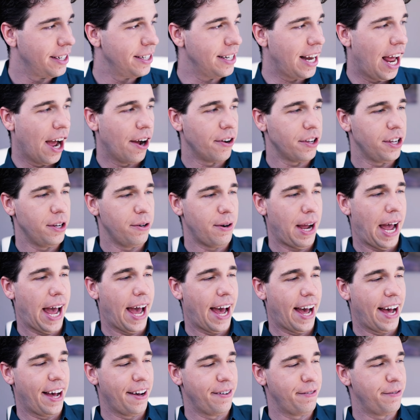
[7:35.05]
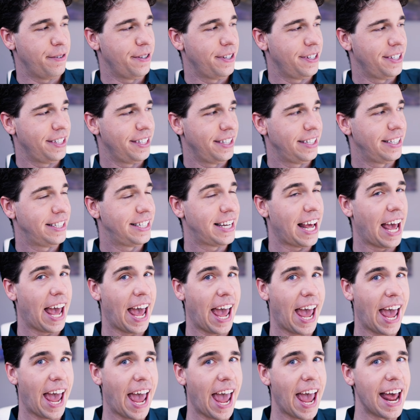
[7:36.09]
Now you have
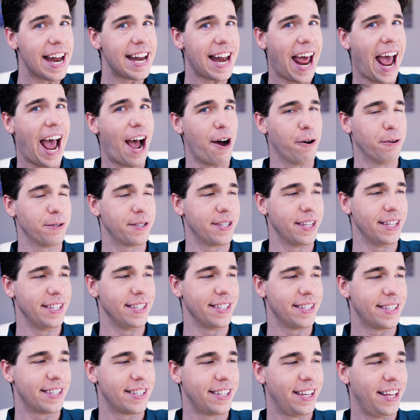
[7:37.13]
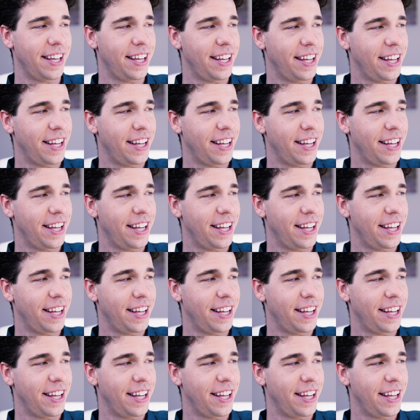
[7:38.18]
10 houses